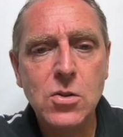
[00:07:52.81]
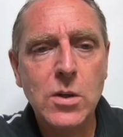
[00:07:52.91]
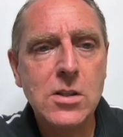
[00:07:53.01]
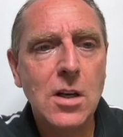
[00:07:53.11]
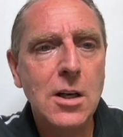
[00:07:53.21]
what
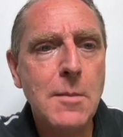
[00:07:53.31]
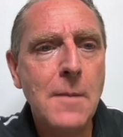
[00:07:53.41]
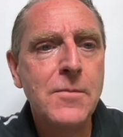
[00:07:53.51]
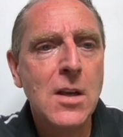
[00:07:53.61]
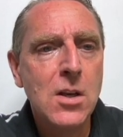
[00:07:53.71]
he's talking
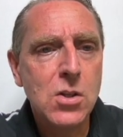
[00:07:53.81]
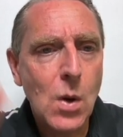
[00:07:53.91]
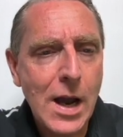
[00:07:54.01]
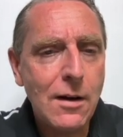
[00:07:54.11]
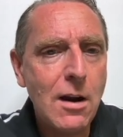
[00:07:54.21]
about. So
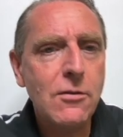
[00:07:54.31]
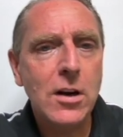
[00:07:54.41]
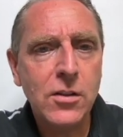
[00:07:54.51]
however,